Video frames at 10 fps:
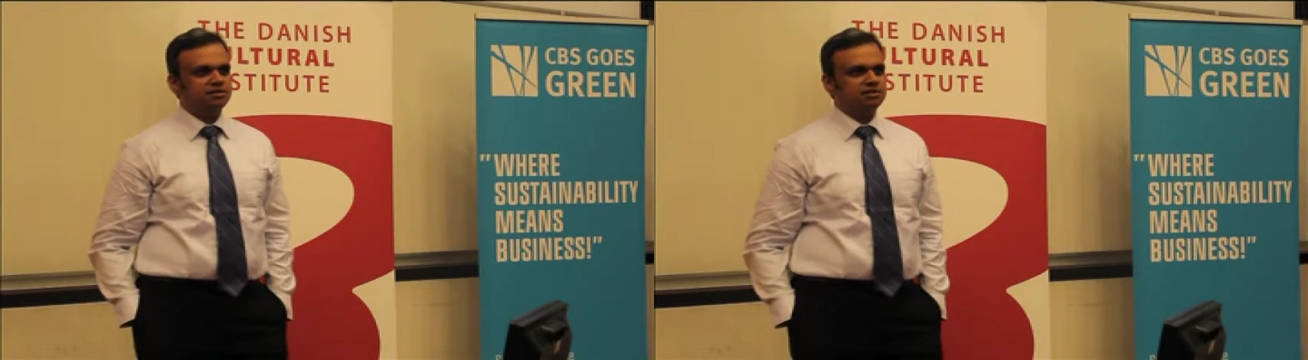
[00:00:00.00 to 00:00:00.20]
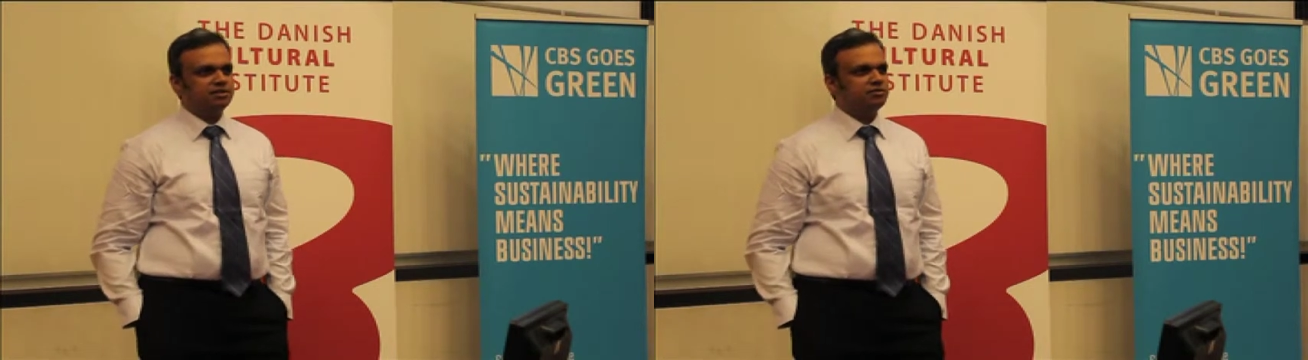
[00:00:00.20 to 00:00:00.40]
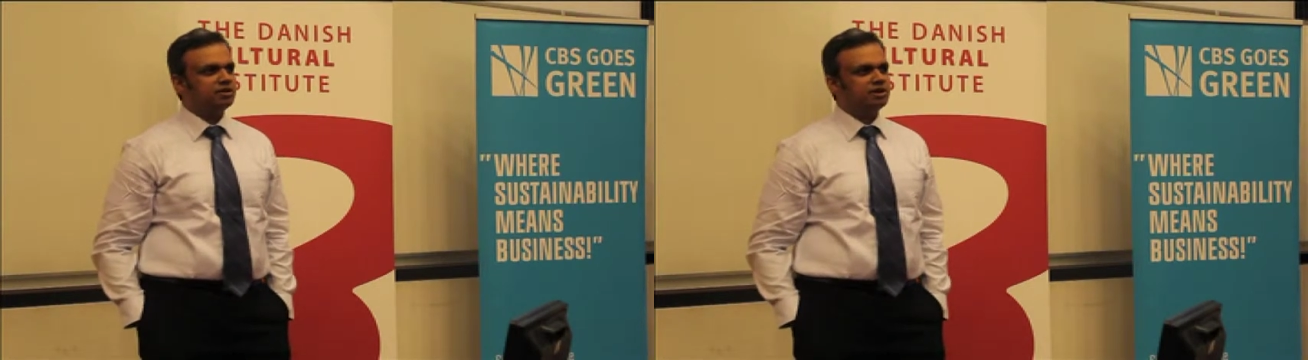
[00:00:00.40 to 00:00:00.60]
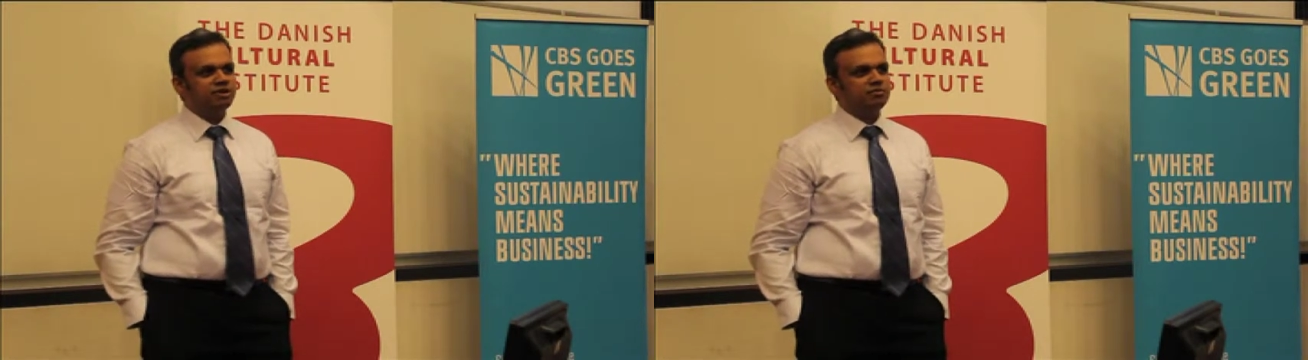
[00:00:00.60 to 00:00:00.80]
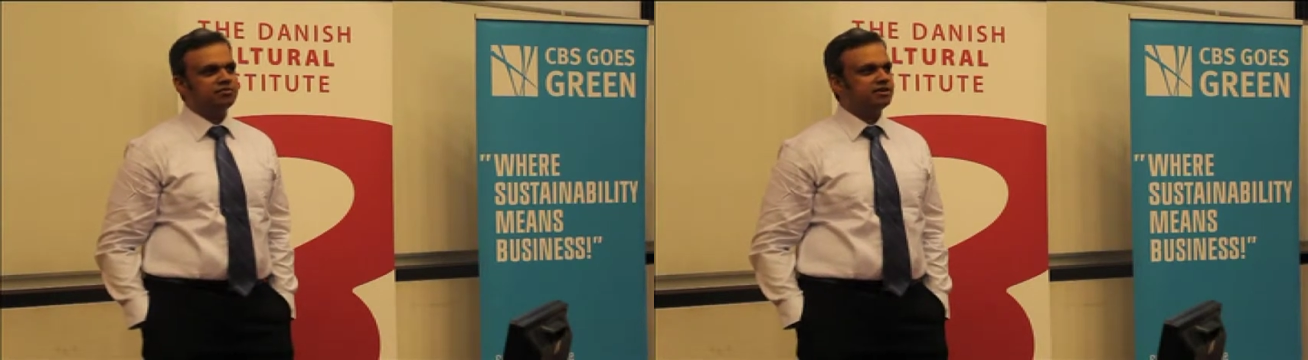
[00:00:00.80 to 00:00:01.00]
then you
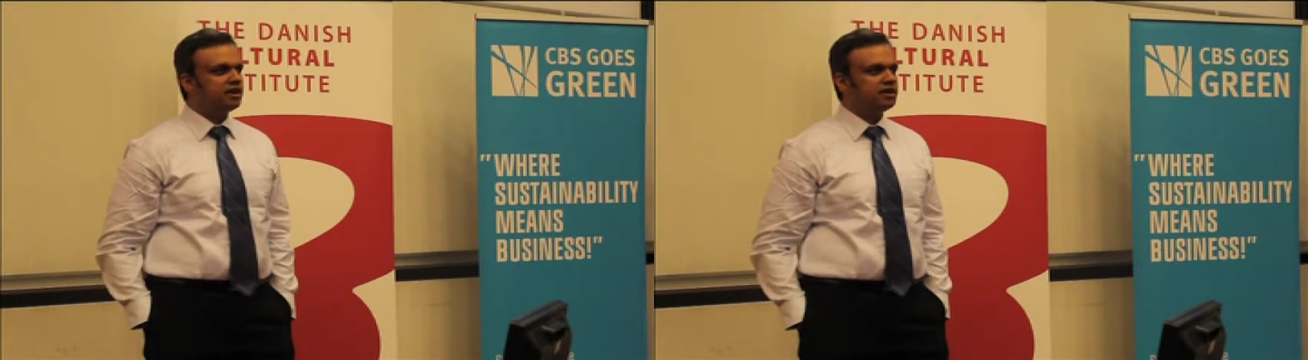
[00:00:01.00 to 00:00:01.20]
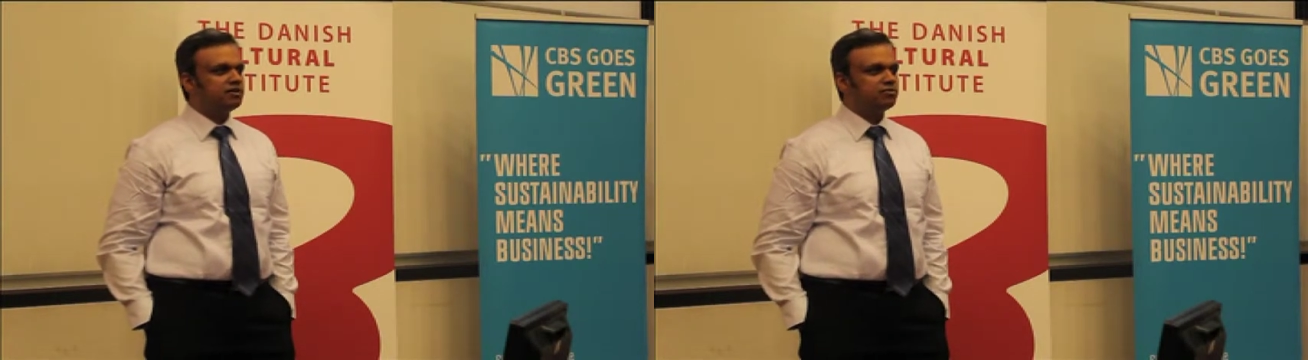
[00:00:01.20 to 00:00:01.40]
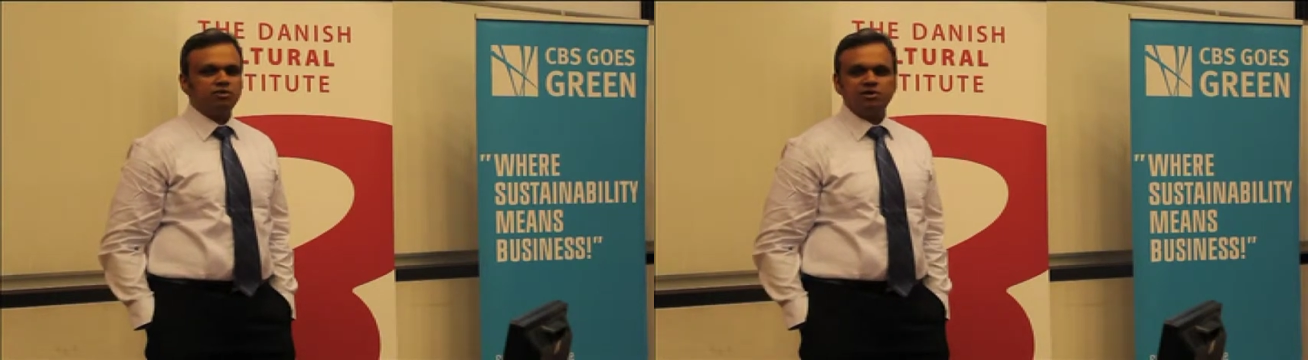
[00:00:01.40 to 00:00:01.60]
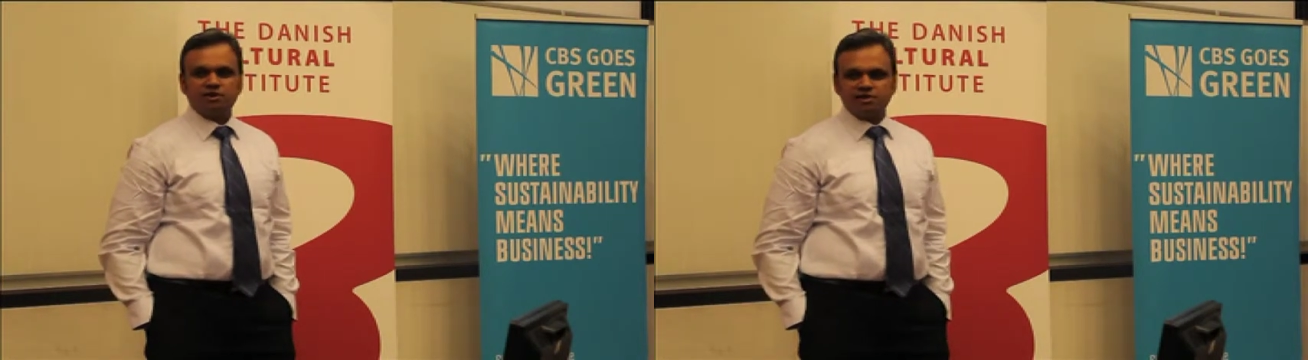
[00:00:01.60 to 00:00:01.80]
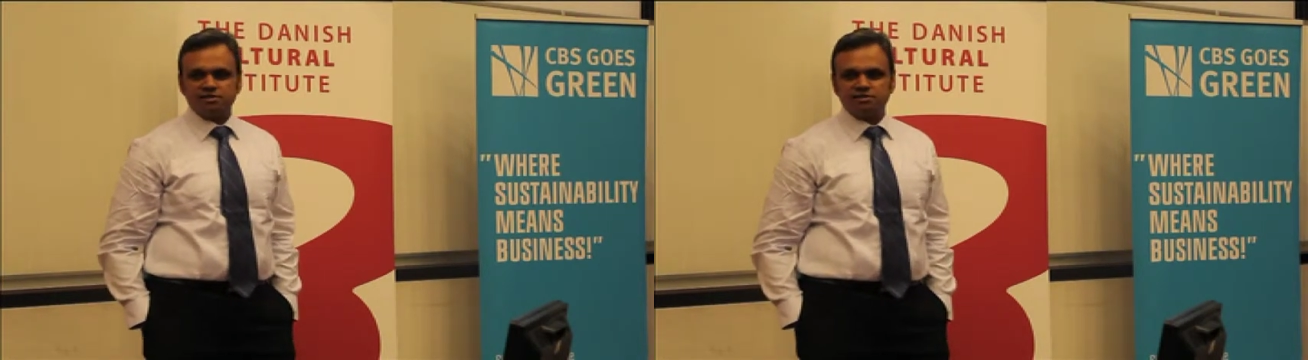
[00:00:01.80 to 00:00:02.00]
cannot rely on old
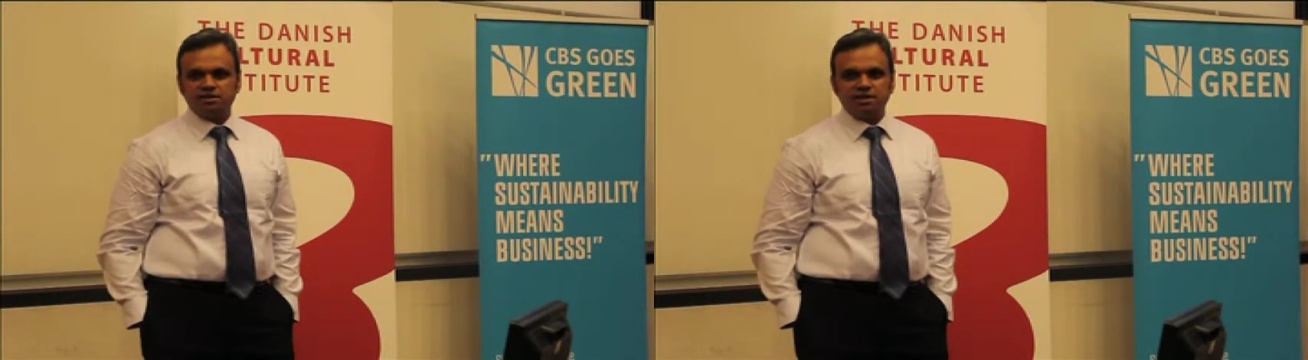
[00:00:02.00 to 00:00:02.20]
knowledge.